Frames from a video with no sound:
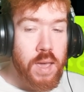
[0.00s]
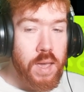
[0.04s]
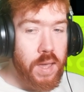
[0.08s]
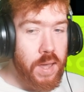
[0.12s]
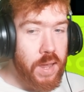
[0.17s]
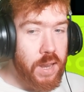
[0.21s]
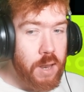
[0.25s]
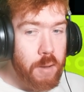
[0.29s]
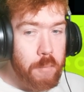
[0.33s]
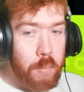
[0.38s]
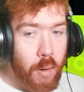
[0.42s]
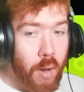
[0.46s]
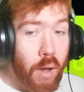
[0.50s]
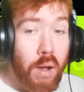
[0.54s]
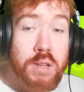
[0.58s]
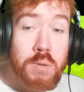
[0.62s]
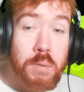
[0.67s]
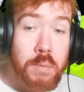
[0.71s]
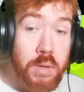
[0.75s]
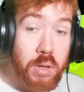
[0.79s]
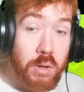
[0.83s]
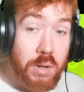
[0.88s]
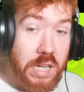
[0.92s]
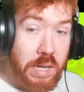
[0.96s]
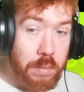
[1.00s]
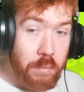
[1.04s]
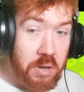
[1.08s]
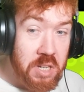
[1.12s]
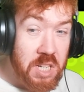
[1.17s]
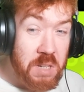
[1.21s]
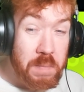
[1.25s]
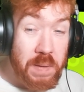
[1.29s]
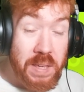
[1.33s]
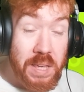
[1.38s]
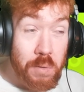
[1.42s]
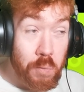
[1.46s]
In the past when we used Mon
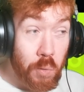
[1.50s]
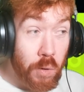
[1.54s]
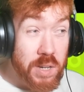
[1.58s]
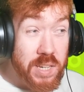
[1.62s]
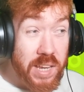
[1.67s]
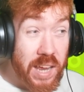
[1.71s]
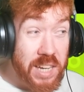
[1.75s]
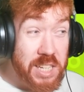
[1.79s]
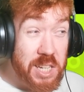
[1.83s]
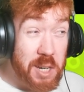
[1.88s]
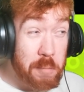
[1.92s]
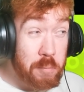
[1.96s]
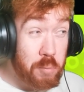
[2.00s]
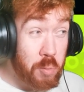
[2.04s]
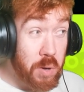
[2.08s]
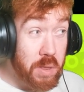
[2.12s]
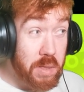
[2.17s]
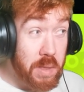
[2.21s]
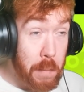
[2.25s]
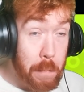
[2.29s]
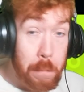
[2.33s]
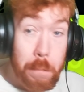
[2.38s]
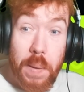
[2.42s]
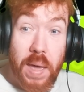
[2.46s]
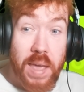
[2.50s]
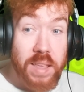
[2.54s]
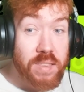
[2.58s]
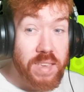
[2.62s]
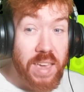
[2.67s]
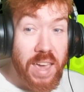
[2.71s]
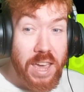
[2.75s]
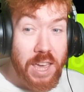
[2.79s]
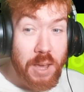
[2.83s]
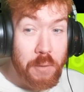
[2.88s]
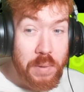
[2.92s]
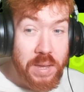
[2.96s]
speed, he was actually one of the better
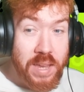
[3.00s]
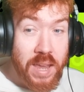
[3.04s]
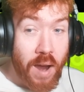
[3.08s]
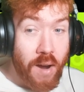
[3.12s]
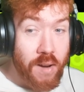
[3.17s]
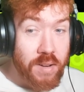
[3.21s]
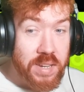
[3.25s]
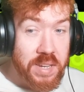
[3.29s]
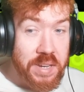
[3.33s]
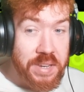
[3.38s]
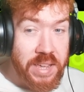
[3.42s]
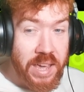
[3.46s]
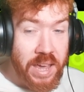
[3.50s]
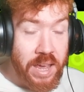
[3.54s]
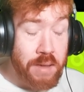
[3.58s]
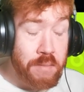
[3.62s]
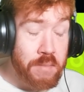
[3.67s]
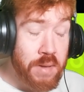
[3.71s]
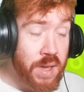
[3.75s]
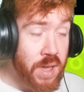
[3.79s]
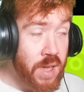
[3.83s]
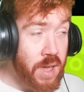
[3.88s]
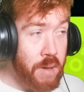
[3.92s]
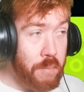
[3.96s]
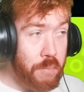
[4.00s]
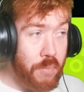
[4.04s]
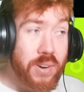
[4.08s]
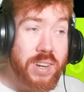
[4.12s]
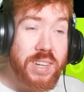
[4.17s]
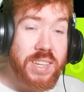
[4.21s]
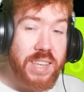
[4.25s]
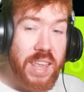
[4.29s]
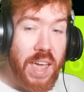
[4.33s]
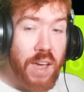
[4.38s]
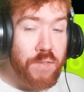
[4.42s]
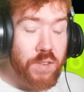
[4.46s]
AoE characters in the game, but
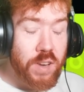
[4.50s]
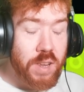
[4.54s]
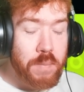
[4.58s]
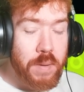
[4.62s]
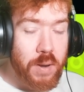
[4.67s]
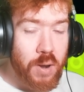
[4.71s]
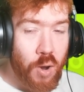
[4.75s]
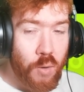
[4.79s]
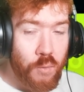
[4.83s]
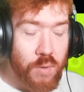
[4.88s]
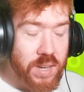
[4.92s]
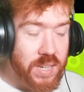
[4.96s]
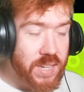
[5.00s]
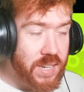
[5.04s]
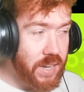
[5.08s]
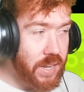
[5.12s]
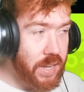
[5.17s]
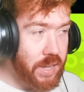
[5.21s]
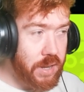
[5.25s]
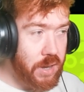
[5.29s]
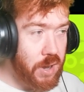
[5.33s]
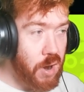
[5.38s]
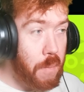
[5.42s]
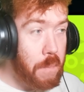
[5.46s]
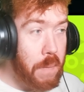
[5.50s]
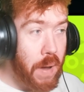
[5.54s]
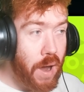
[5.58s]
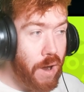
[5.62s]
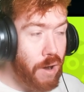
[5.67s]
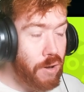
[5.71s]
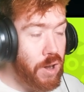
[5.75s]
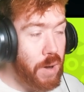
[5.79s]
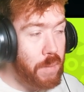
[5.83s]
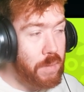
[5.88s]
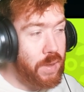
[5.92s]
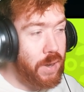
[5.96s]
he's definitely been obviously, you know,
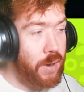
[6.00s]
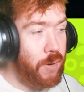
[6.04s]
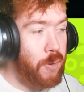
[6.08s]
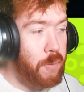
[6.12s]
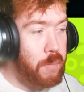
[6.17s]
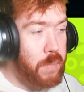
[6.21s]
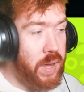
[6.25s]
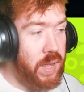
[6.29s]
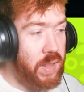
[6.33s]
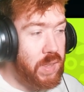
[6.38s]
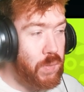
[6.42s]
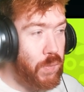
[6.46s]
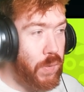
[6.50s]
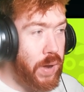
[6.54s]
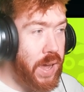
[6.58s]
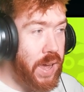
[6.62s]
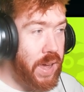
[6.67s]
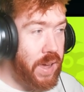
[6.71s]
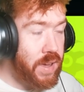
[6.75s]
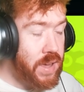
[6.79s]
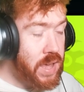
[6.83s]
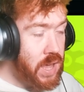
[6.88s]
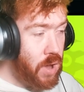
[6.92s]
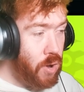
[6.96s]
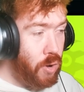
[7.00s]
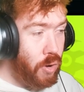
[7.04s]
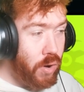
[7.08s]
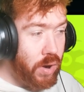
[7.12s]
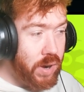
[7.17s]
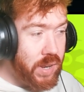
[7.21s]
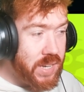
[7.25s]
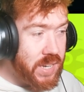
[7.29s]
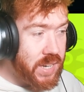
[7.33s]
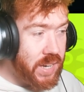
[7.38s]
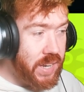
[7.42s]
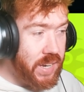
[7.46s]
power crept a little bit where
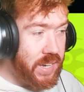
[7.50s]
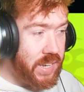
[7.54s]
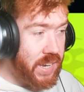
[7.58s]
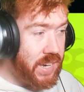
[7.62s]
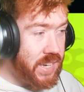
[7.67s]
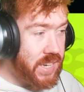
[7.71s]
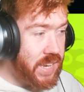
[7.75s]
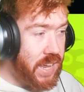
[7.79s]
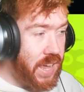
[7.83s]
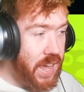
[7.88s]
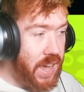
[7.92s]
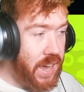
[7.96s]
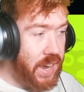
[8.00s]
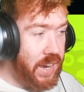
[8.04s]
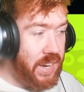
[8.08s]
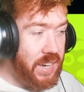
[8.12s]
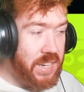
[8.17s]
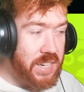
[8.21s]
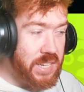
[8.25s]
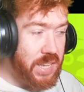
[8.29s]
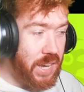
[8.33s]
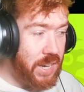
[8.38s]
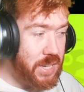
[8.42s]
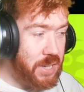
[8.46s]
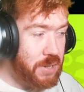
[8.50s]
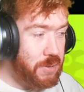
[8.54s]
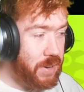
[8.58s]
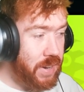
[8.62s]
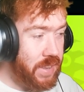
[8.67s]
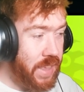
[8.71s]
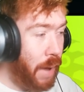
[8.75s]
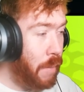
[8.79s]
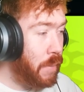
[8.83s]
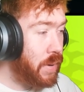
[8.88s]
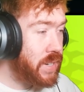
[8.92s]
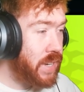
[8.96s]
honestly this he just doesn't do any
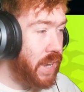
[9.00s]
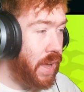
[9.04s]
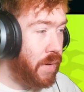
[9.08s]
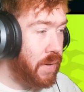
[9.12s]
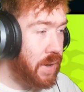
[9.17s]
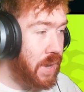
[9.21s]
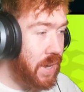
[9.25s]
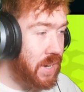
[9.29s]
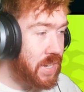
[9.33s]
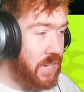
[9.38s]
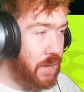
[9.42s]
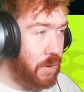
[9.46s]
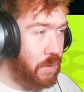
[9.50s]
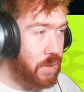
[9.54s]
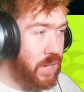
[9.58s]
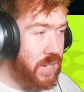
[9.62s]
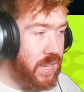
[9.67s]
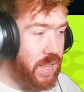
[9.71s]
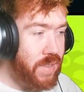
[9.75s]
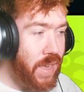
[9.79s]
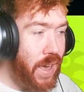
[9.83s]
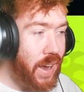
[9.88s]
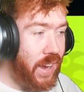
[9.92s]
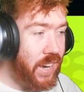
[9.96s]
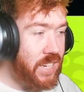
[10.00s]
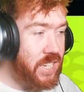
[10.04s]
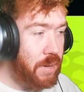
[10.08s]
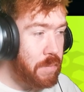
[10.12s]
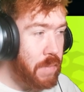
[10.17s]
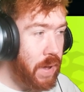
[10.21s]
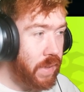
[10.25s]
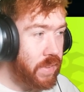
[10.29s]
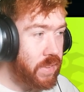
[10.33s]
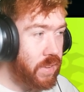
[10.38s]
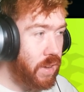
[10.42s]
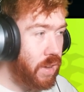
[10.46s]
damage nowadays. So does attack actually
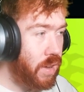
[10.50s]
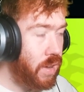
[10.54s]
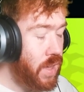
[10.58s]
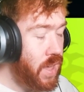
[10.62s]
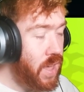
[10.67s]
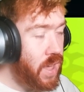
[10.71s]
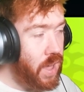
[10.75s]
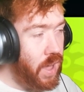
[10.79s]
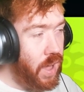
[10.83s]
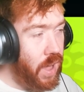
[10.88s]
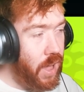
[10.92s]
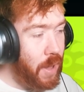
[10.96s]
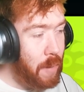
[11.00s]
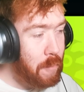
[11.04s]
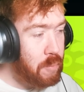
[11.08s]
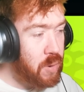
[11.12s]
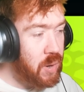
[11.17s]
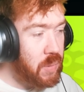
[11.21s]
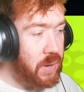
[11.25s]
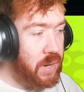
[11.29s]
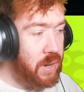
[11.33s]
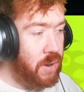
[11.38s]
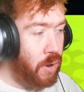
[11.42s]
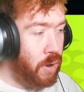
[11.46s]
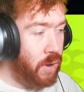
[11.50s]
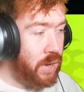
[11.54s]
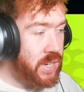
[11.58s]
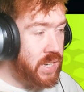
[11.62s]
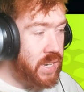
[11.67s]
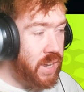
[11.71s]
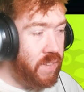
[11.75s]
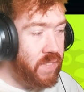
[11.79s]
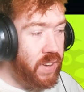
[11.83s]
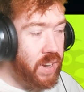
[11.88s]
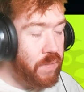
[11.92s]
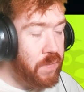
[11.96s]
matter? Probably not.
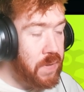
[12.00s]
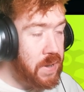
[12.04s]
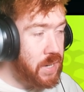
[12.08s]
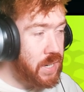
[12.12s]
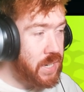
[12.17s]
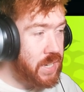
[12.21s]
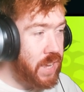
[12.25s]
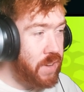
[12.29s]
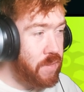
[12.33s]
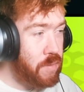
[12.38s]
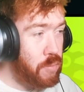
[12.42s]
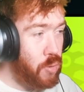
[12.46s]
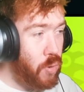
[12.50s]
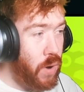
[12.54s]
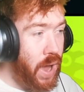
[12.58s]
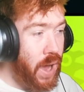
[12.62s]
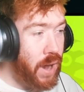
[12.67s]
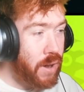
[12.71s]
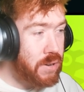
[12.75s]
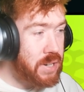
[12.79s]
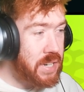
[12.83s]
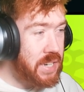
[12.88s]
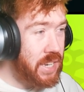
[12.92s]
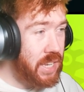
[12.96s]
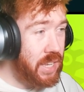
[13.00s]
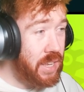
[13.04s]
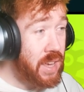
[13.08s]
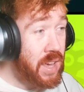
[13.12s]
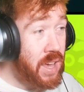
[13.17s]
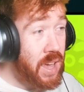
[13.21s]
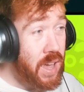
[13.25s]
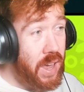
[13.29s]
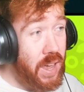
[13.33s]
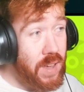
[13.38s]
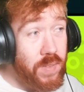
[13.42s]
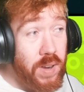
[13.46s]
So if anything, just give him more accuracy.
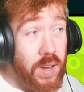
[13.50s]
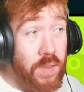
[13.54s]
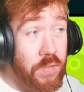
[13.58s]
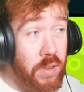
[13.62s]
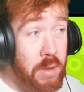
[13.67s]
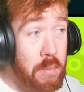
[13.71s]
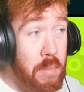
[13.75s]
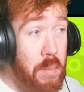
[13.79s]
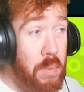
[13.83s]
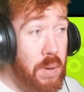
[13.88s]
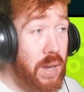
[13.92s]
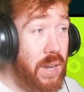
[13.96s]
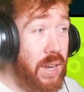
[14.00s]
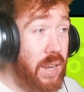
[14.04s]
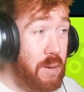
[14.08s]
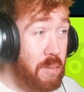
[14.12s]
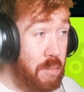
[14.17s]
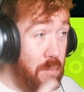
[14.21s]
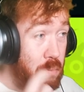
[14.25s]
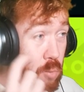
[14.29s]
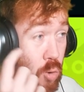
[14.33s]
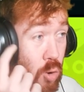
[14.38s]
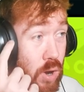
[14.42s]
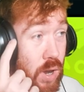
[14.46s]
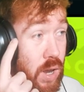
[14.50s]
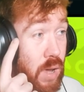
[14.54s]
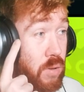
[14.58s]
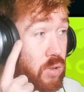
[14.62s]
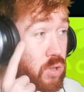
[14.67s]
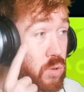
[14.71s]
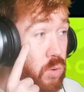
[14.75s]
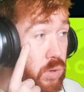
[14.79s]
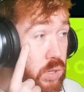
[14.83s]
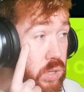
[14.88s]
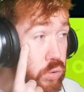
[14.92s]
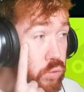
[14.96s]
If anything, maybe lean more alone
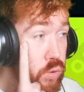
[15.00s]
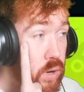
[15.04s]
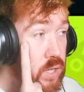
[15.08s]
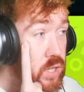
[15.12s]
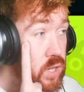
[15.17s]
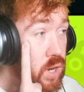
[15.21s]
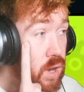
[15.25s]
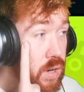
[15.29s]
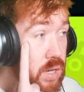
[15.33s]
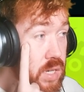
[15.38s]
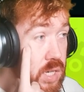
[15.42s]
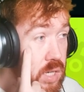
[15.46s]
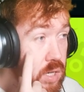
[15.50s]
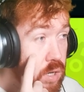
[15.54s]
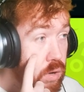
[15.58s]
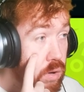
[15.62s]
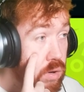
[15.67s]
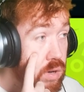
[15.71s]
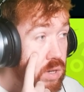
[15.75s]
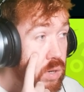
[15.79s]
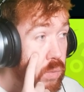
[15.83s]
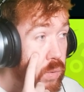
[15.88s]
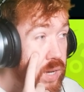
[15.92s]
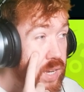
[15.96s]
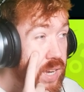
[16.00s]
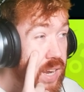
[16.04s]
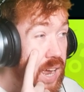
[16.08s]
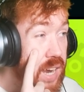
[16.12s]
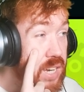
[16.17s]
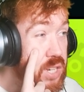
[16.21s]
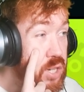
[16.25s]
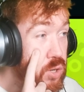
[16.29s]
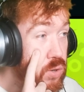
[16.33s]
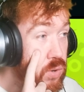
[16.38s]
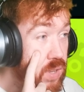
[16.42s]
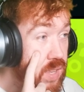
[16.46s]
towards crit chance too, so where you can
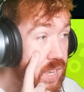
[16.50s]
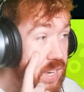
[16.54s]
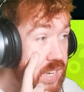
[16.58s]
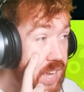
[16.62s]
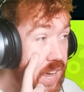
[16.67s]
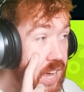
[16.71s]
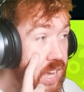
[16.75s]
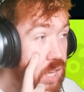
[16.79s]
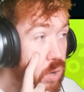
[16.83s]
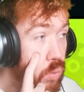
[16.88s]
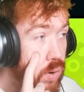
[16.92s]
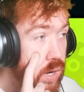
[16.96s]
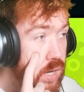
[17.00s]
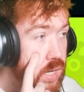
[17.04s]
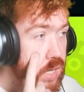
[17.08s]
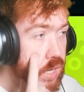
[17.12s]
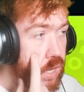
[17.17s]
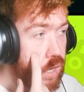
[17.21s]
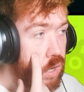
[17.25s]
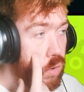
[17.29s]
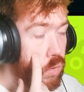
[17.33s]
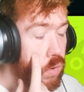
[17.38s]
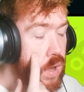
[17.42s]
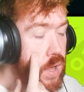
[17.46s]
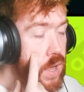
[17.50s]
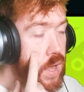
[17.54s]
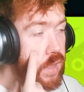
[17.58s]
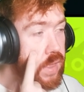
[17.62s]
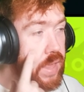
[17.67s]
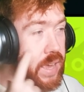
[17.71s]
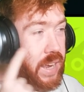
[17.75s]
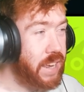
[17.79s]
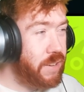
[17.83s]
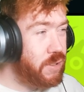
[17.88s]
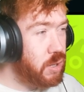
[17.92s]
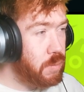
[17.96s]
actually do this AoE skill
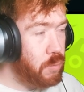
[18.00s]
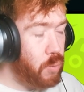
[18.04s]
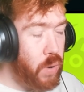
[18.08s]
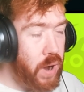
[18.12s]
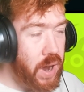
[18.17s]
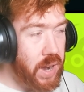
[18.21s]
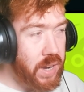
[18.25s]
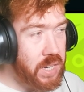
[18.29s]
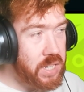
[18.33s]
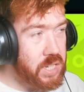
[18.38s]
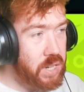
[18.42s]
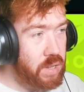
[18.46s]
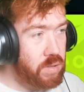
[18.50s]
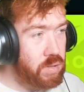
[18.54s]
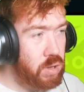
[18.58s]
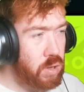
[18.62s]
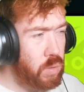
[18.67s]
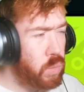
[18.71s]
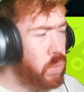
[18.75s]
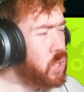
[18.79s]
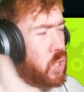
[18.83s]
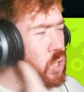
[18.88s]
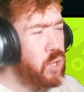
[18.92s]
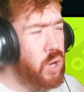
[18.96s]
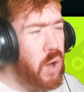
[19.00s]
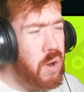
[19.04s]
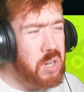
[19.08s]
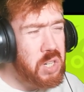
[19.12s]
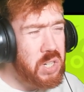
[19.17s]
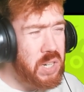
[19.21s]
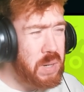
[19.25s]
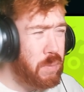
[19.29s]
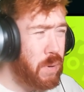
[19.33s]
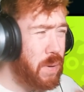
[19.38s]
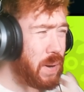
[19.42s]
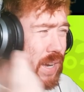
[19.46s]
that gives you more energy too, which you don't
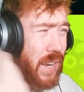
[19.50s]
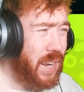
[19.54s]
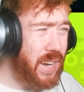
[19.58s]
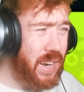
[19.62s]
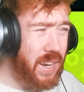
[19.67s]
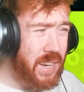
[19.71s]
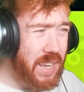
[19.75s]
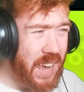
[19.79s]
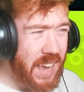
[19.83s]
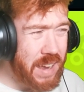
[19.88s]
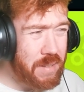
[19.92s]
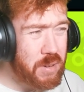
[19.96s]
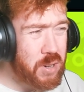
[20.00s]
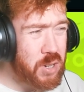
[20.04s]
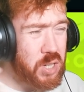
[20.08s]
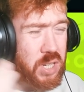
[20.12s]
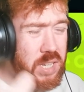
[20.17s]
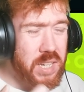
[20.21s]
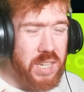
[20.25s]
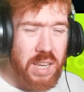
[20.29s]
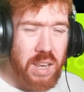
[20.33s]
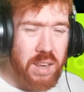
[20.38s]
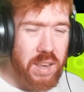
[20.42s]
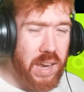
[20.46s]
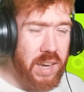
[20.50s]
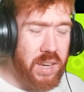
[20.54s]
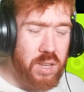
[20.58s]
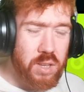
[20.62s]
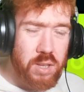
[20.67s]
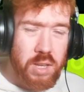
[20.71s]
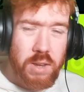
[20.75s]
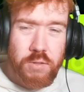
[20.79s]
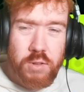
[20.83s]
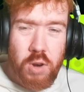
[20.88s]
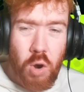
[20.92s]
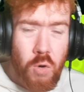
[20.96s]
actually probably need in the game because it's like
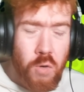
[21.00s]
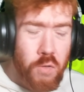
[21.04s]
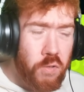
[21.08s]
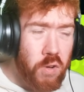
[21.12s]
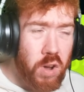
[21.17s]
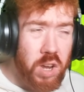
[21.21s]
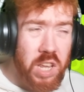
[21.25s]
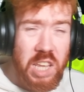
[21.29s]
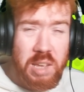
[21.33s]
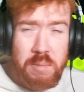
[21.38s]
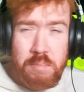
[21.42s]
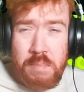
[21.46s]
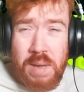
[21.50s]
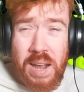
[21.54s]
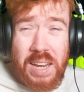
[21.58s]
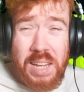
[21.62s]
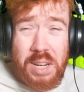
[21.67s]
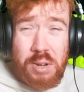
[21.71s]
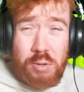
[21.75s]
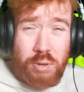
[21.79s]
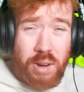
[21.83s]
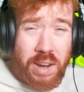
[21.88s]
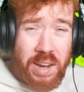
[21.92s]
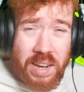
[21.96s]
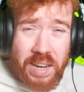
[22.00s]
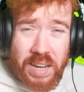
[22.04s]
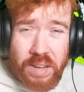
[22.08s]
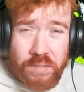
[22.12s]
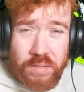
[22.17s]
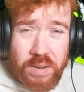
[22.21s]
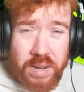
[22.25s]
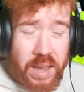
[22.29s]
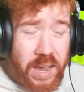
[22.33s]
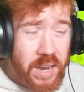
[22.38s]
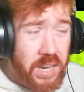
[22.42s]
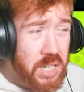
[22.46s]
you've Gopher, you have melee critting to give
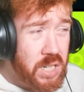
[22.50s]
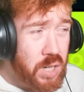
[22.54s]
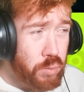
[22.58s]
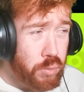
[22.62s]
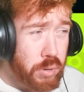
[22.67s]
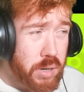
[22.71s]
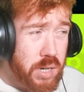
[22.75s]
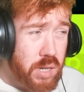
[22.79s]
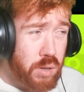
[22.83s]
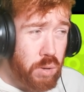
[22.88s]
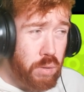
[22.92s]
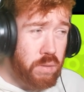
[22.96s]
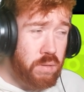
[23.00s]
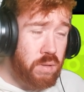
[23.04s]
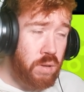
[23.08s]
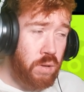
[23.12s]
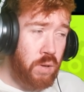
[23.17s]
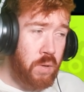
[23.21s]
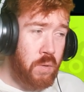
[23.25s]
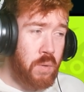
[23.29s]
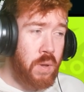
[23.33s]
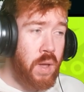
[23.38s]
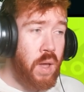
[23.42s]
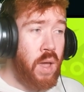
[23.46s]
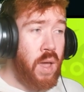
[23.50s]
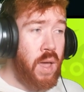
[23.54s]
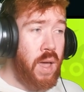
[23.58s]
an energy restore too.